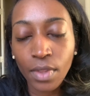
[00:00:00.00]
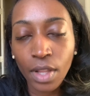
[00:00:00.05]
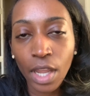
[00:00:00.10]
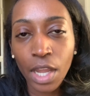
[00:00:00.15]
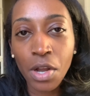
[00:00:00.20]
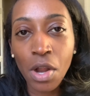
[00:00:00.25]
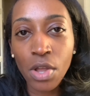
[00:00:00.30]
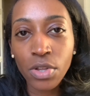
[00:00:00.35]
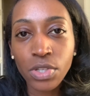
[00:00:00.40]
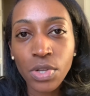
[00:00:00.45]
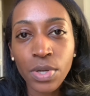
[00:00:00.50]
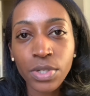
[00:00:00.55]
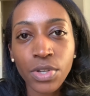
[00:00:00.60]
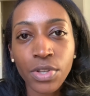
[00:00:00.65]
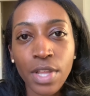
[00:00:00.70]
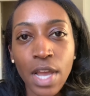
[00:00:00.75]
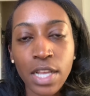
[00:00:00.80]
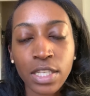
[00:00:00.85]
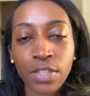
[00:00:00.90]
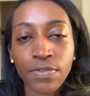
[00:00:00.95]
And also in
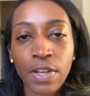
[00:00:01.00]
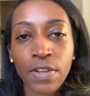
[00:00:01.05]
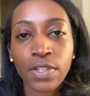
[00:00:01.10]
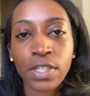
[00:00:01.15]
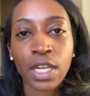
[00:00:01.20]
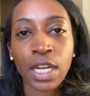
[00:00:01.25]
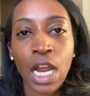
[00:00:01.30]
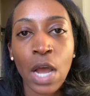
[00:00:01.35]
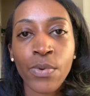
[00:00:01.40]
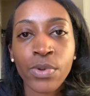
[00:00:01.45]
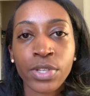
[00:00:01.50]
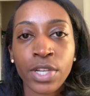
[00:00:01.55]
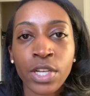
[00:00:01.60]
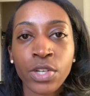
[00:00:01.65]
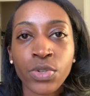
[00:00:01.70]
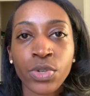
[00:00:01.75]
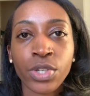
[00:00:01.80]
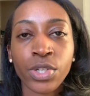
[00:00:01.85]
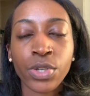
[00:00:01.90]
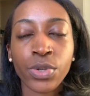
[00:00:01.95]
2015, I was
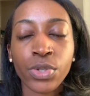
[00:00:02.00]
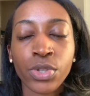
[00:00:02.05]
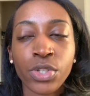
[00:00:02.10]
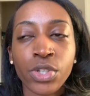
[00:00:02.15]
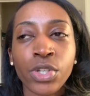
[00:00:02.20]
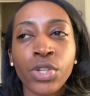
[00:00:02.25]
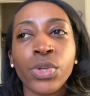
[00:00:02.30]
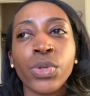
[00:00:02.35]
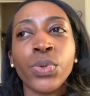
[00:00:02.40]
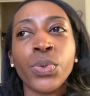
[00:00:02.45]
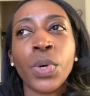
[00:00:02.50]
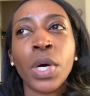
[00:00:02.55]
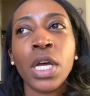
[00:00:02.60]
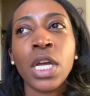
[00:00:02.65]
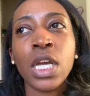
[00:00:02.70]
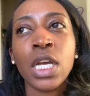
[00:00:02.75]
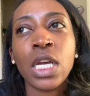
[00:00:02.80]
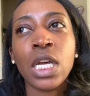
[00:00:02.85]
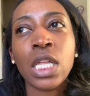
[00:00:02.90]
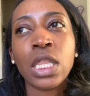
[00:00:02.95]
introduced to
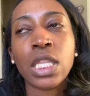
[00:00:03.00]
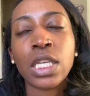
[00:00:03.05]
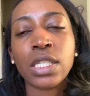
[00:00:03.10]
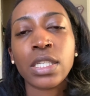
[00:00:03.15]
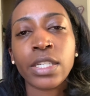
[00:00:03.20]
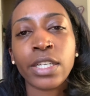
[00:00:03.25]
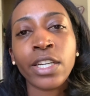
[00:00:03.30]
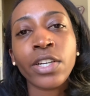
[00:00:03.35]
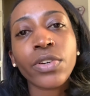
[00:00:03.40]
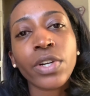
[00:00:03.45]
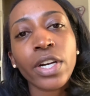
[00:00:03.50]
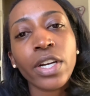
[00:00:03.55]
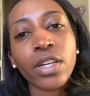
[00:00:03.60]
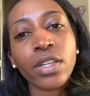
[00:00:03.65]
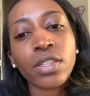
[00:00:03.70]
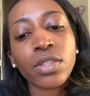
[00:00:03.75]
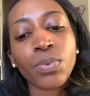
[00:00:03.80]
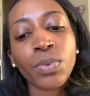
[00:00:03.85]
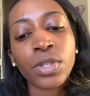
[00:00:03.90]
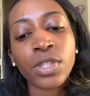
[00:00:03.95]
The
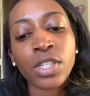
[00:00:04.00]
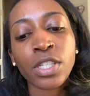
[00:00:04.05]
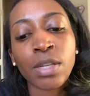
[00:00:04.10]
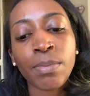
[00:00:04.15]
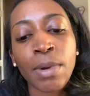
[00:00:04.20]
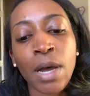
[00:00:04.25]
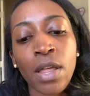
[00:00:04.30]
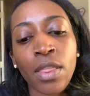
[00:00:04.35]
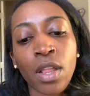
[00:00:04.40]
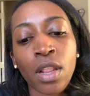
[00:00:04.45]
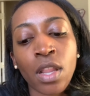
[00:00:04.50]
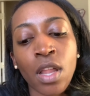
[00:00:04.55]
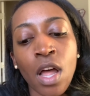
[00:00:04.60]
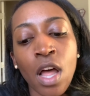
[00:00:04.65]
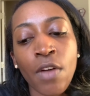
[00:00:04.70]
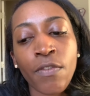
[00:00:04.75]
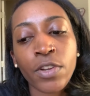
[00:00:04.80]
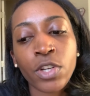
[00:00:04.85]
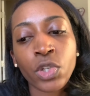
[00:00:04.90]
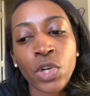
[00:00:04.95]
Secret, which is about the
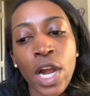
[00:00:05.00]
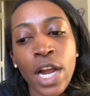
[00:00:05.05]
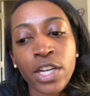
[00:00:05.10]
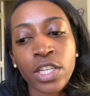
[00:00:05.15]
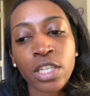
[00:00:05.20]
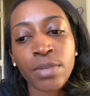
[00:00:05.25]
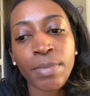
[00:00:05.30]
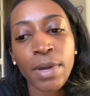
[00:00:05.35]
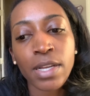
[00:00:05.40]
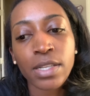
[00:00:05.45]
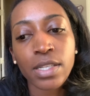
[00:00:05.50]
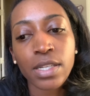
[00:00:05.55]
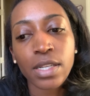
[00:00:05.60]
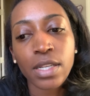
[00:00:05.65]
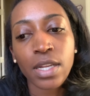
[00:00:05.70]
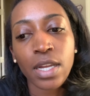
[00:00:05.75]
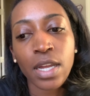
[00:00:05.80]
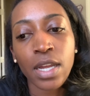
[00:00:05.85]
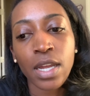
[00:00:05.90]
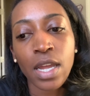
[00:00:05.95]
law of attraction,
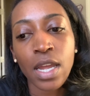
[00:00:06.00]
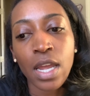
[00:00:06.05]
basically.